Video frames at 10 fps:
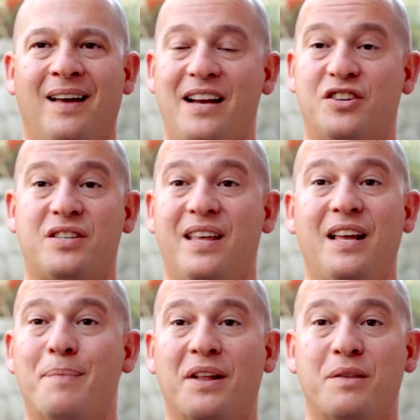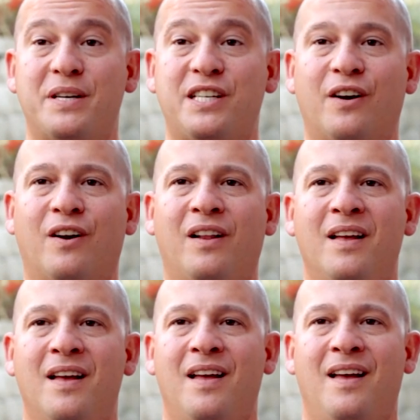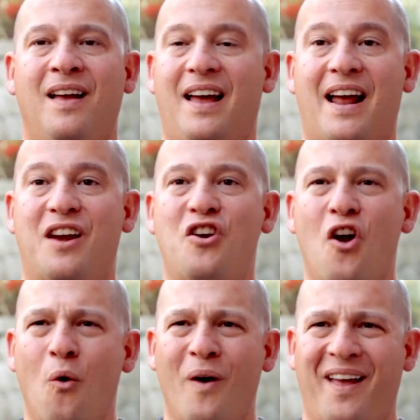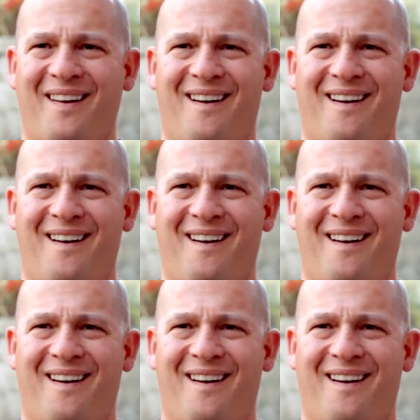I just think about the material, and I know it